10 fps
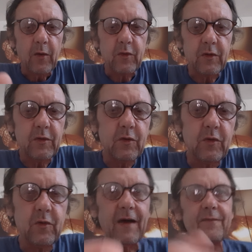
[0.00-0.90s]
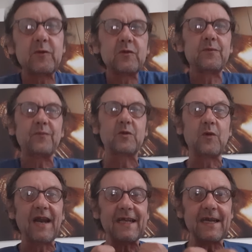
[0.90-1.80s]
You have to
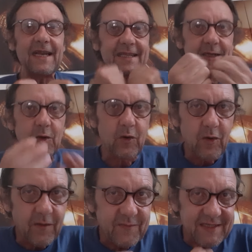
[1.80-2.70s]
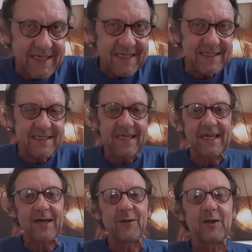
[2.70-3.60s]
let go of things
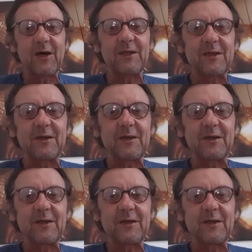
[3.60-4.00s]
that are not,